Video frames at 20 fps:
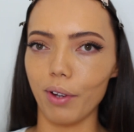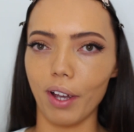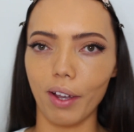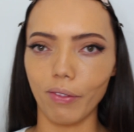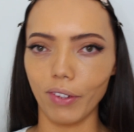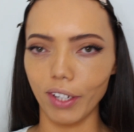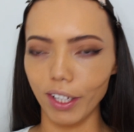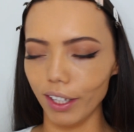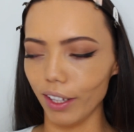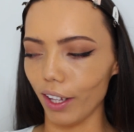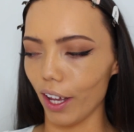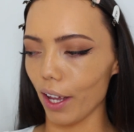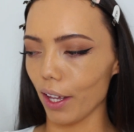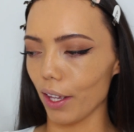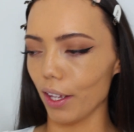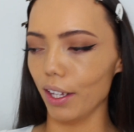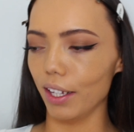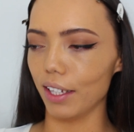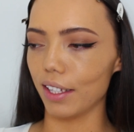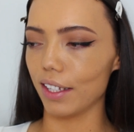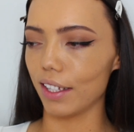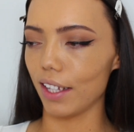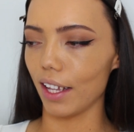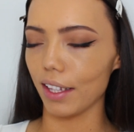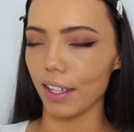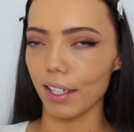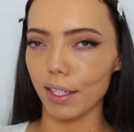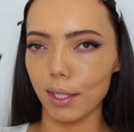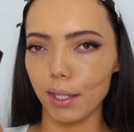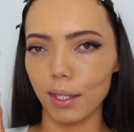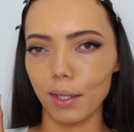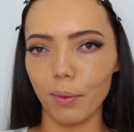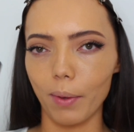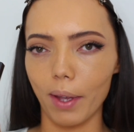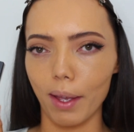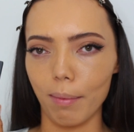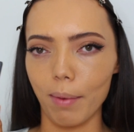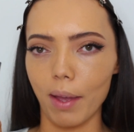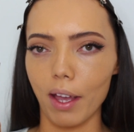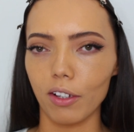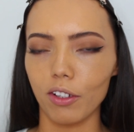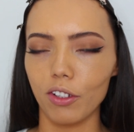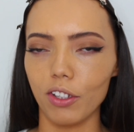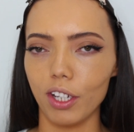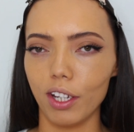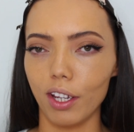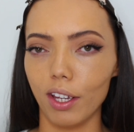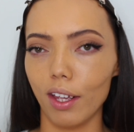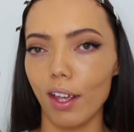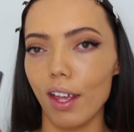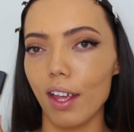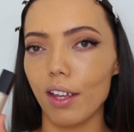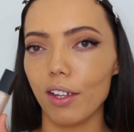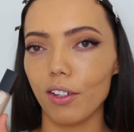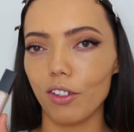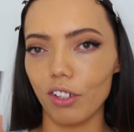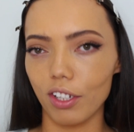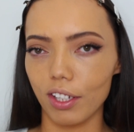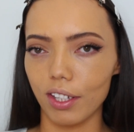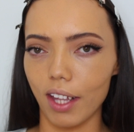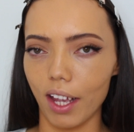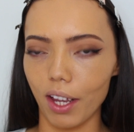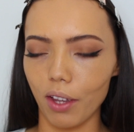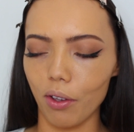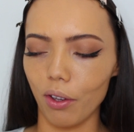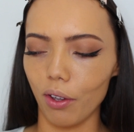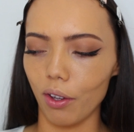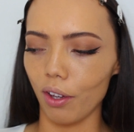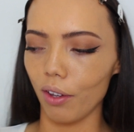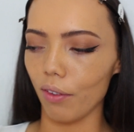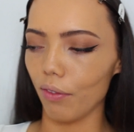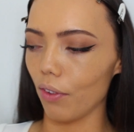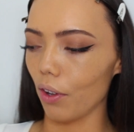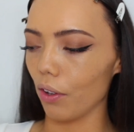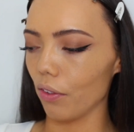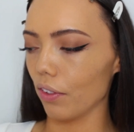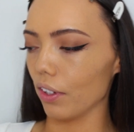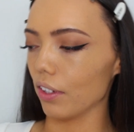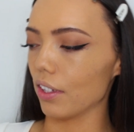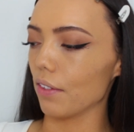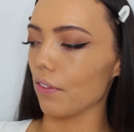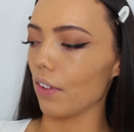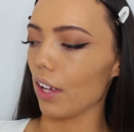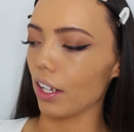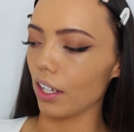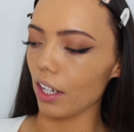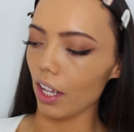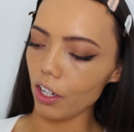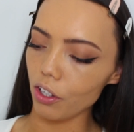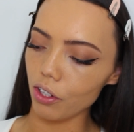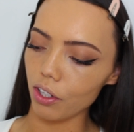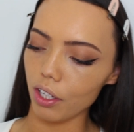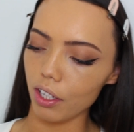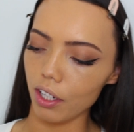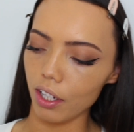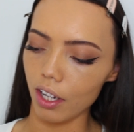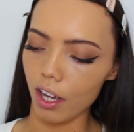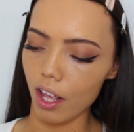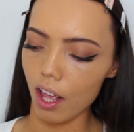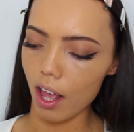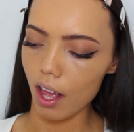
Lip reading: I really like it. It's like this square packaging, just like her Faux Filter foundation,